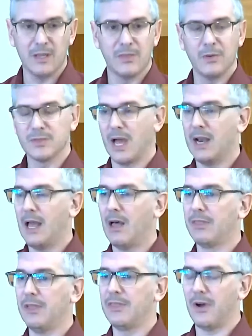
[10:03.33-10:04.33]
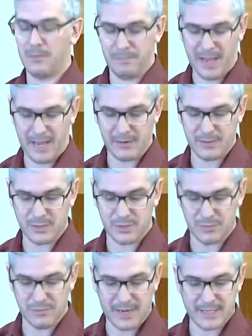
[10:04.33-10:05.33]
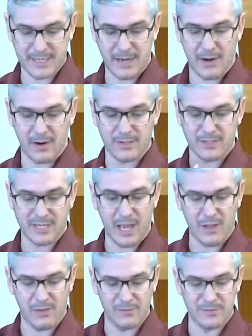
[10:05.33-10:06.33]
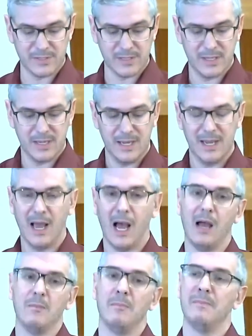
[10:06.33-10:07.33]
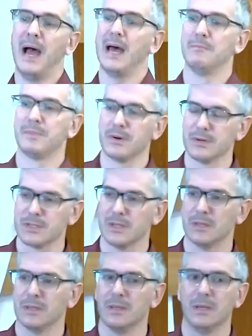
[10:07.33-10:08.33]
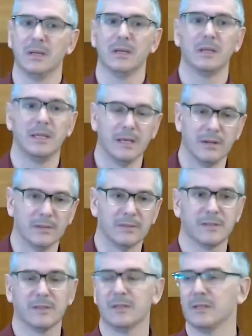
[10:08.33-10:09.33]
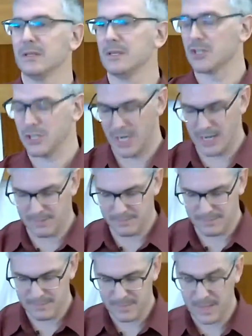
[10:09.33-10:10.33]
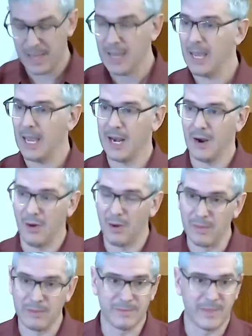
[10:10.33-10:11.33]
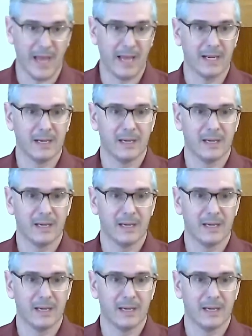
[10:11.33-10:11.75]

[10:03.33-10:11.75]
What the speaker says: those unhealthy thought patterns are directed at ourselves. I'm a bad person, guilt, shame. And all of that